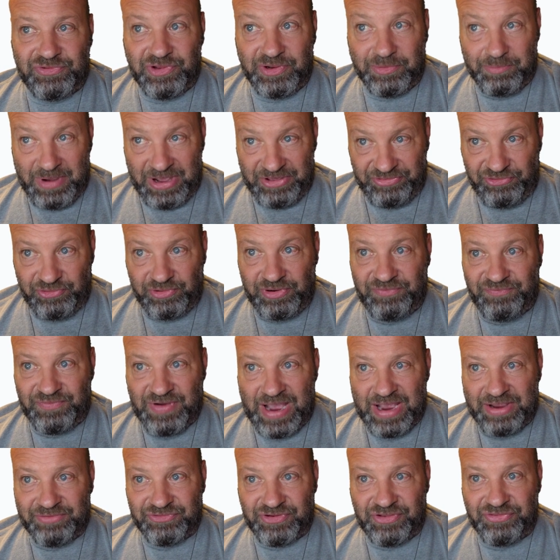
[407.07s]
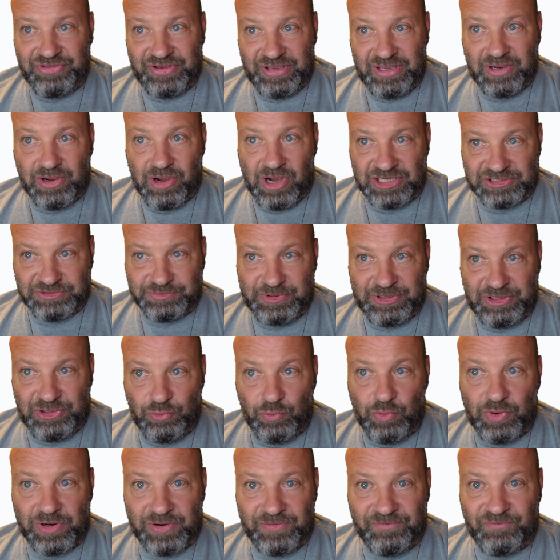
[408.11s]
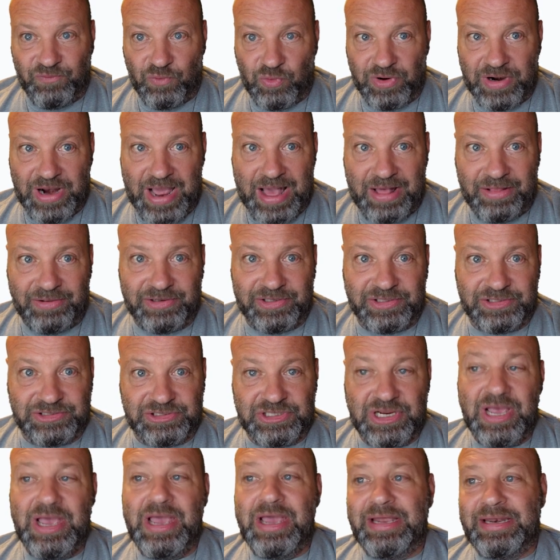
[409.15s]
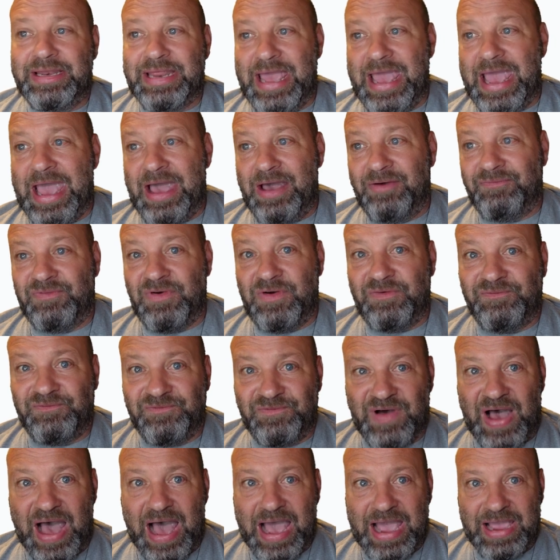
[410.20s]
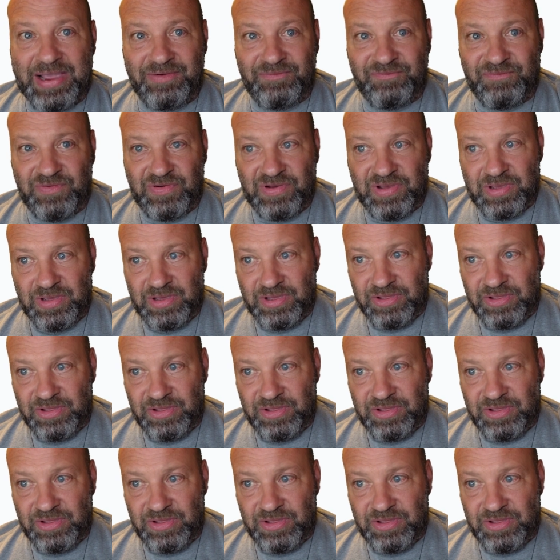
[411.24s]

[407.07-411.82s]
like my 35s, I think it cost me $204 to have 5